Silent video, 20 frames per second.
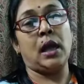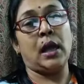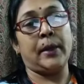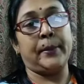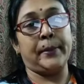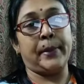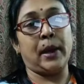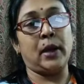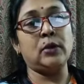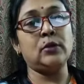
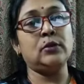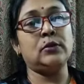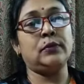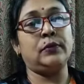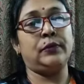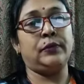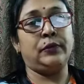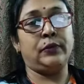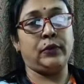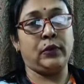about
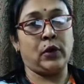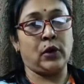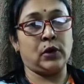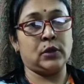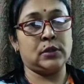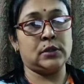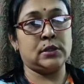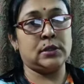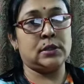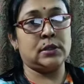
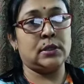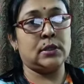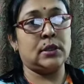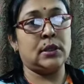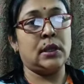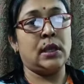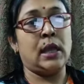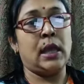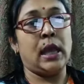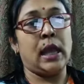frogs.
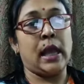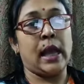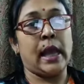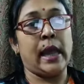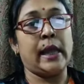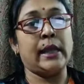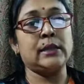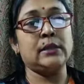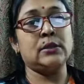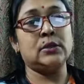
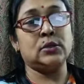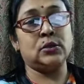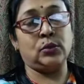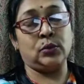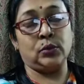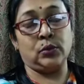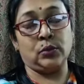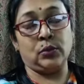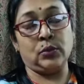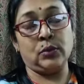And
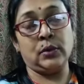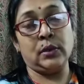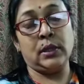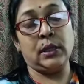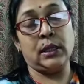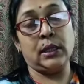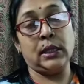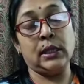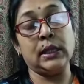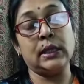so,
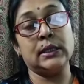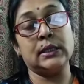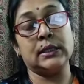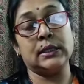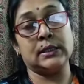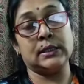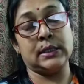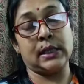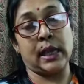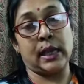he
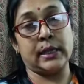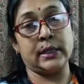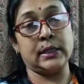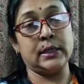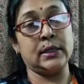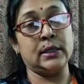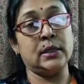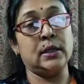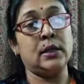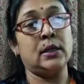
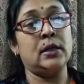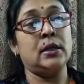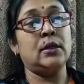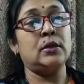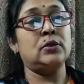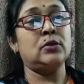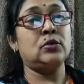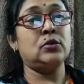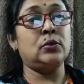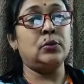decided
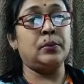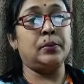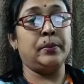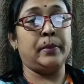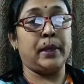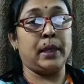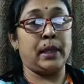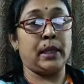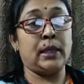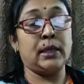to
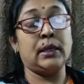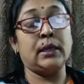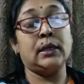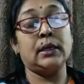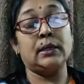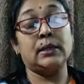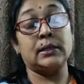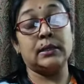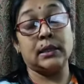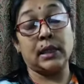make
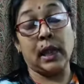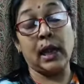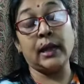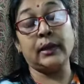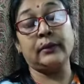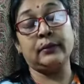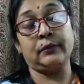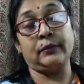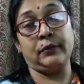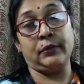
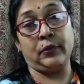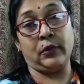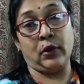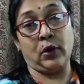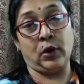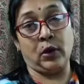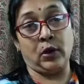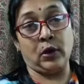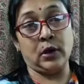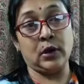that
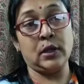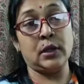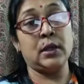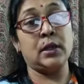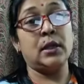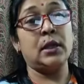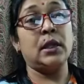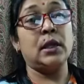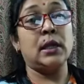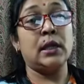frog
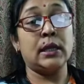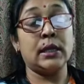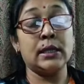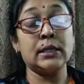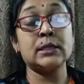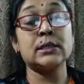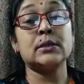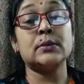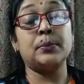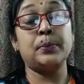
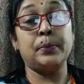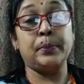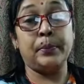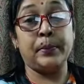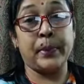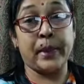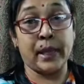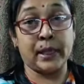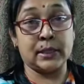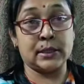his
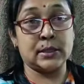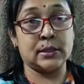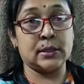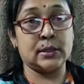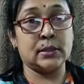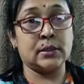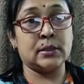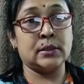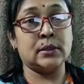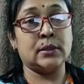
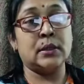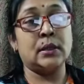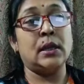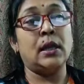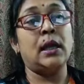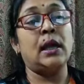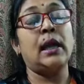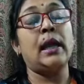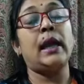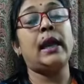pet.
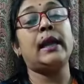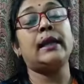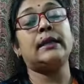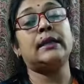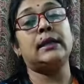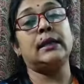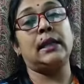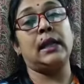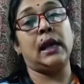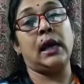
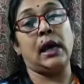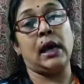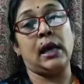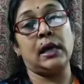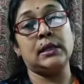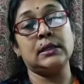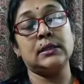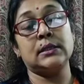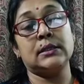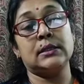At
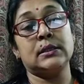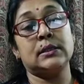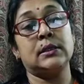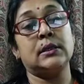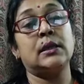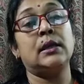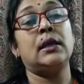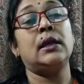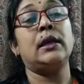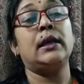last,
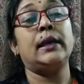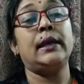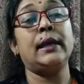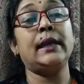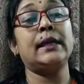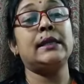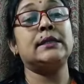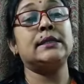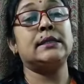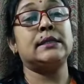
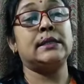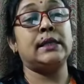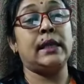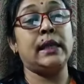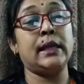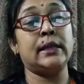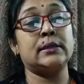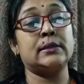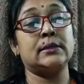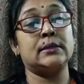he
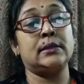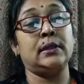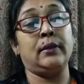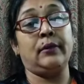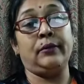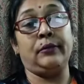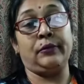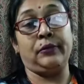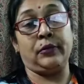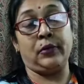takes
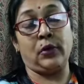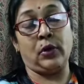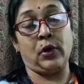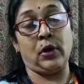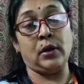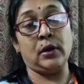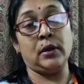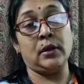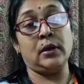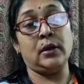the
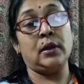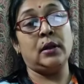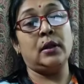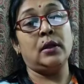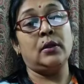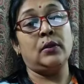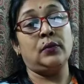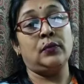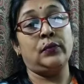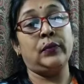frog
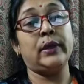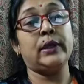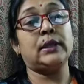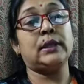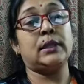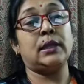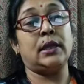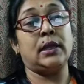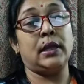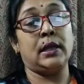
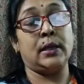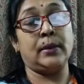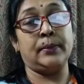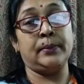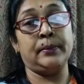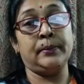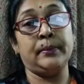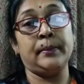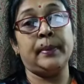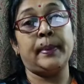with
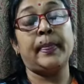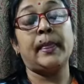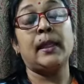him